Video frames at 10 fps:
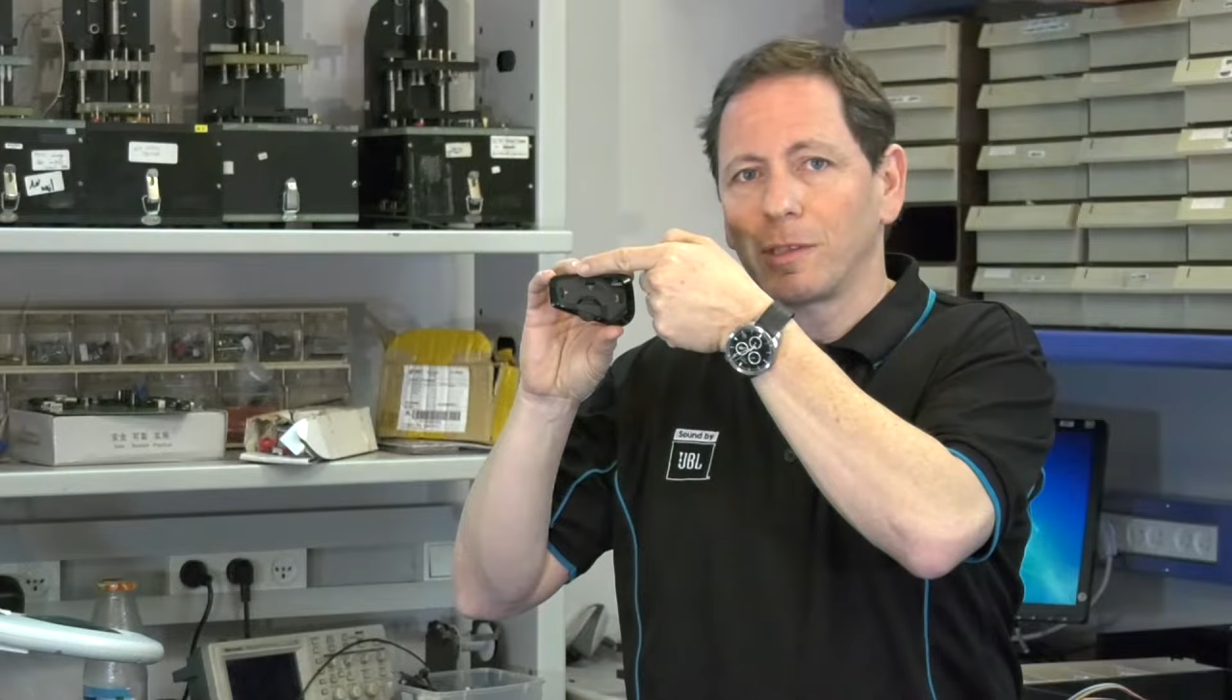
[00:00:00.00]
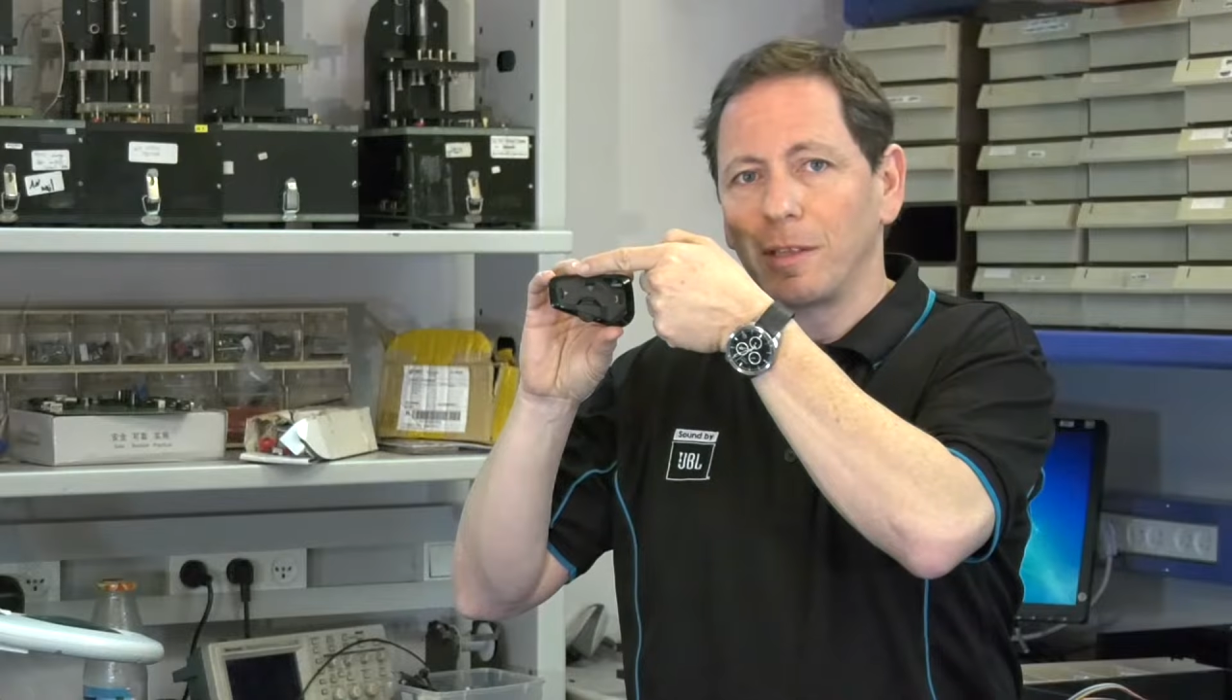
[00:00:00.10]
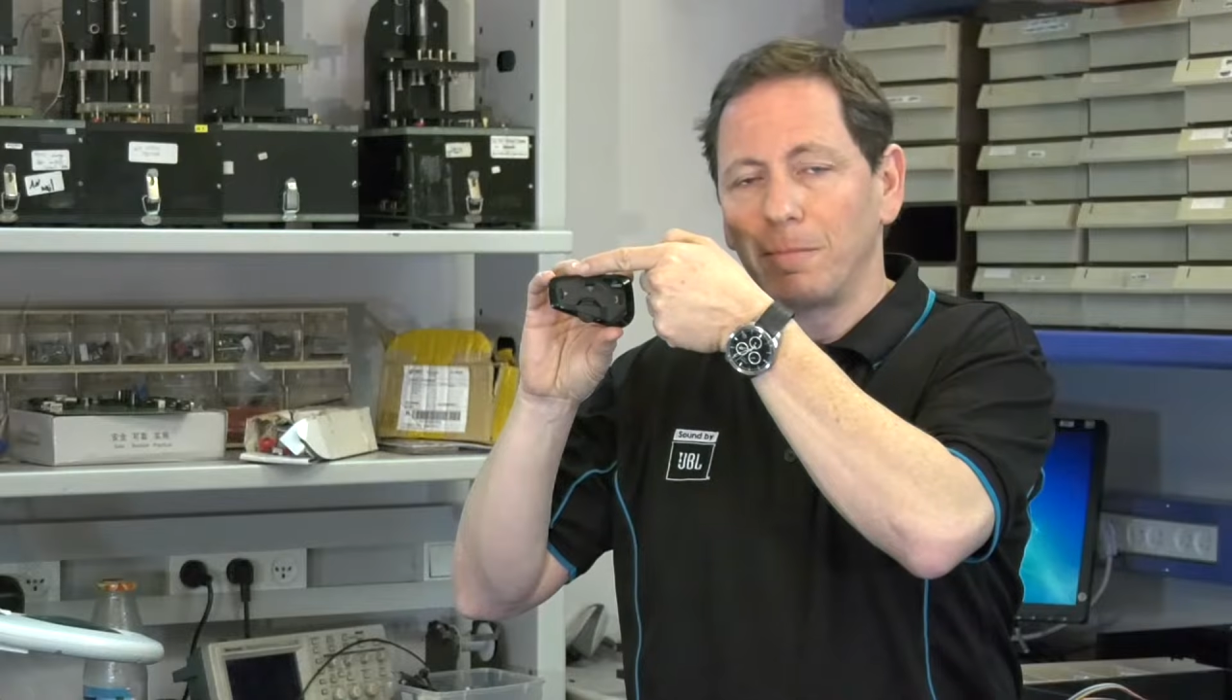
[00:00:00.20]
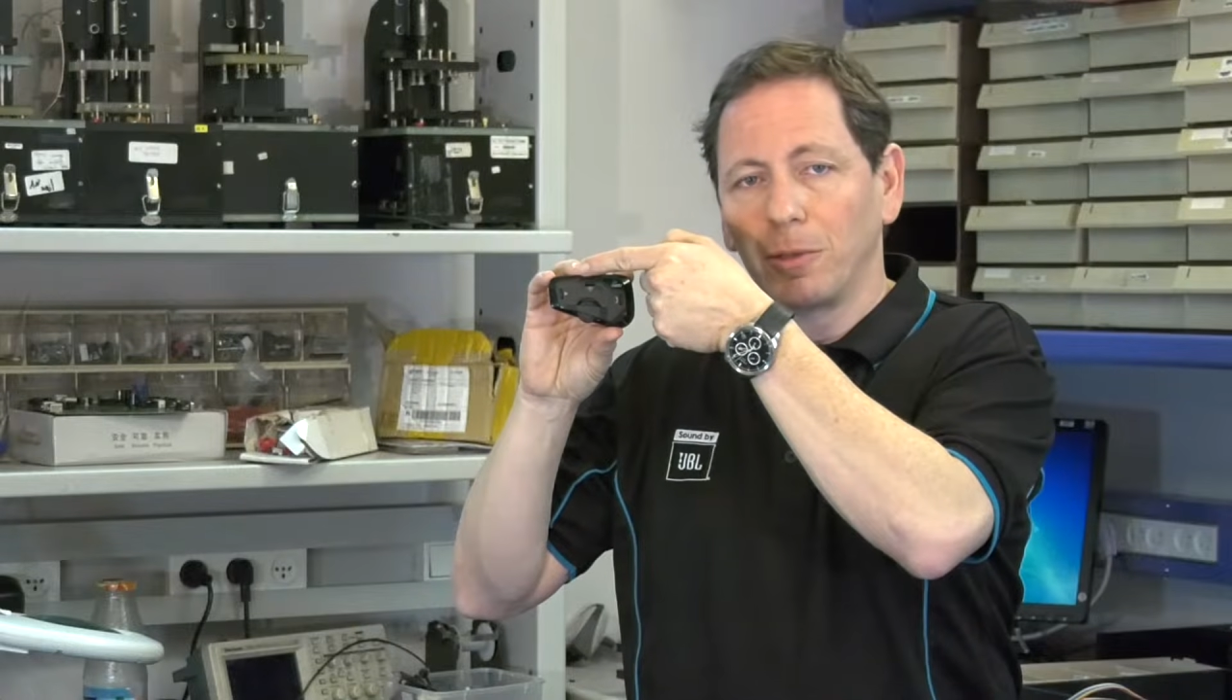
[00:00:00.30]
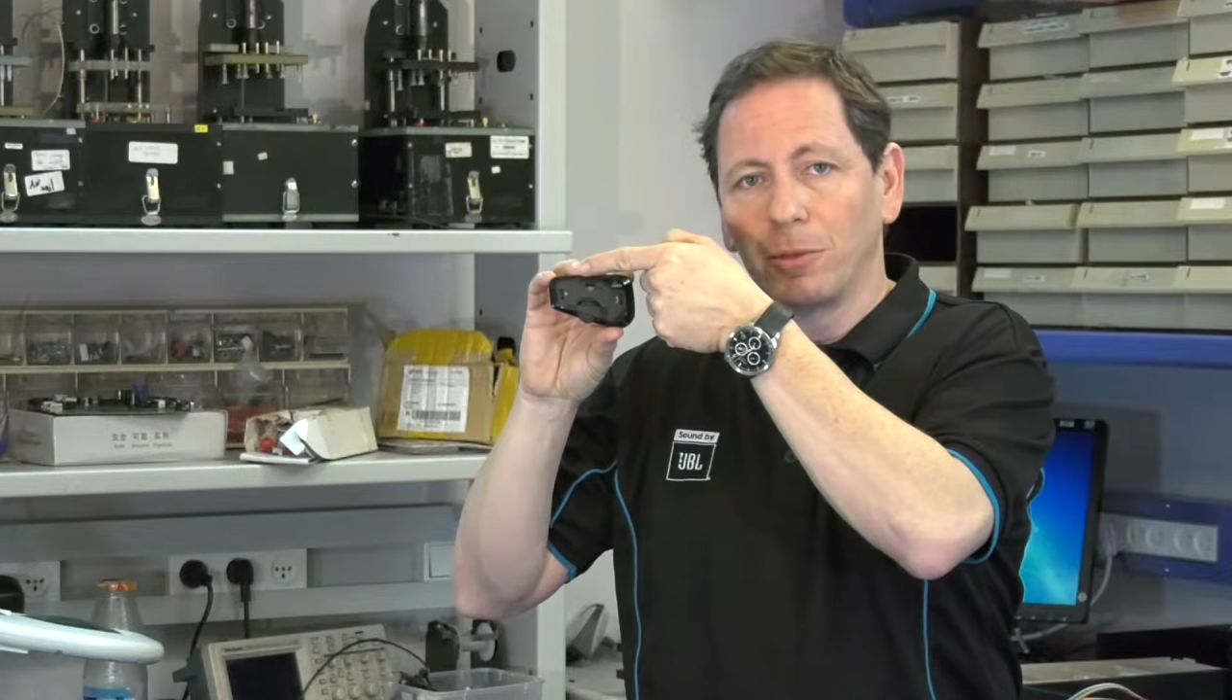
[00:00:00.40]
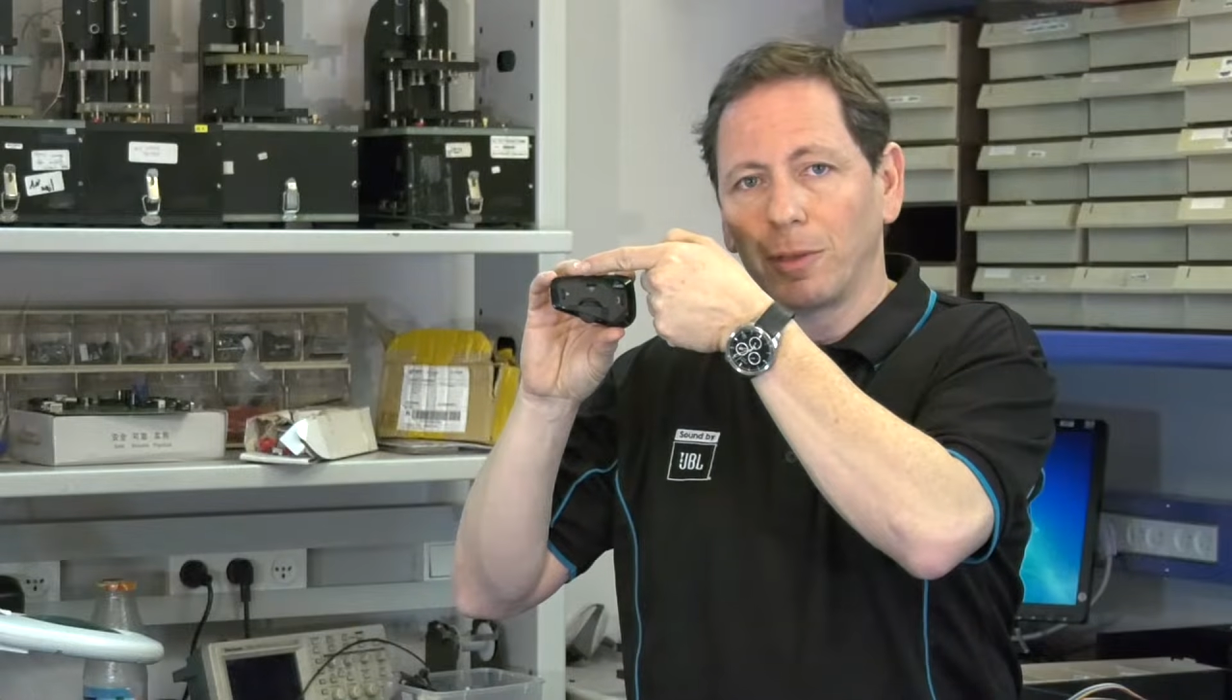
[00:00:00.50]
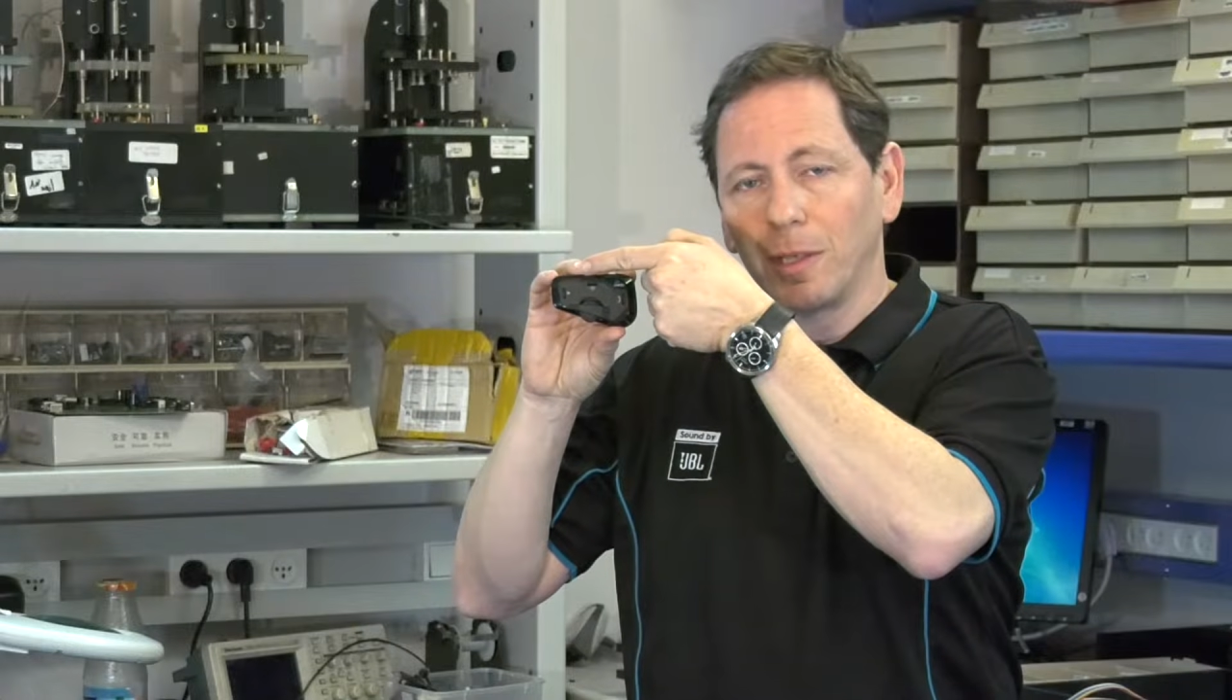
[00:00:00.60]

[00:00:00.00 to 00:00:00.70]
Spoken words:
the Bluetooth